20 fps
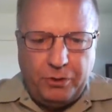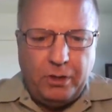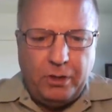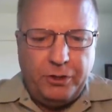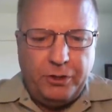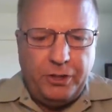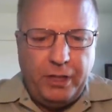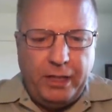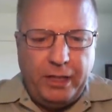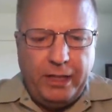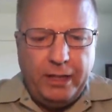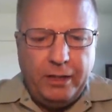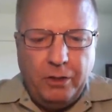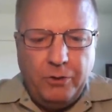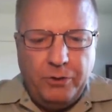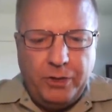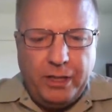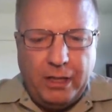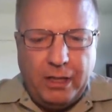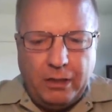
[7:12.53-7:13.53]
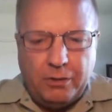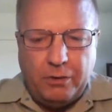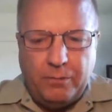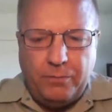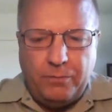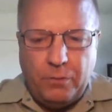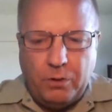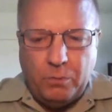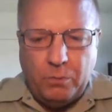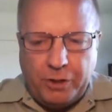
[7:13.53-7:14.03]
start sending those out
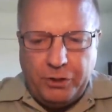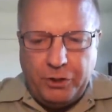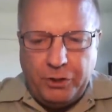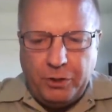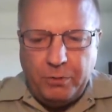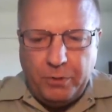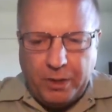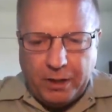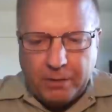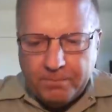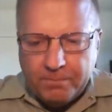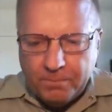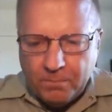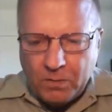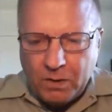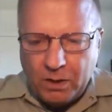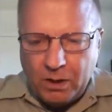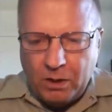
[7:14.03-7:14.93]
to Fort Huachuca